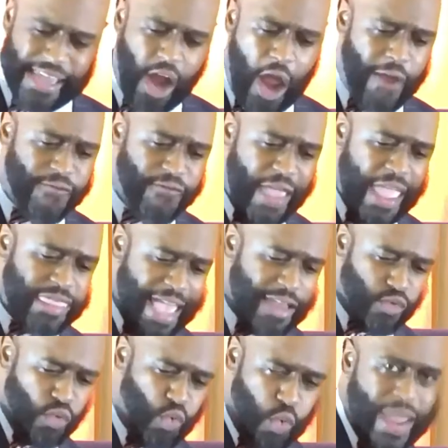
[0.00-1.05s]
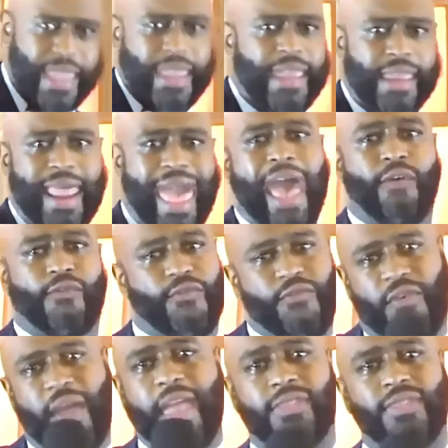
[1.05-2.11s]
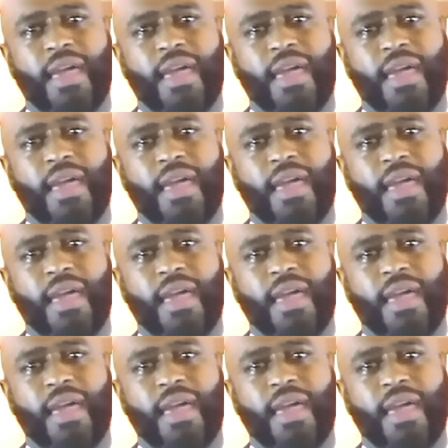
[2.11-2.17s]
to get our faith and weaken our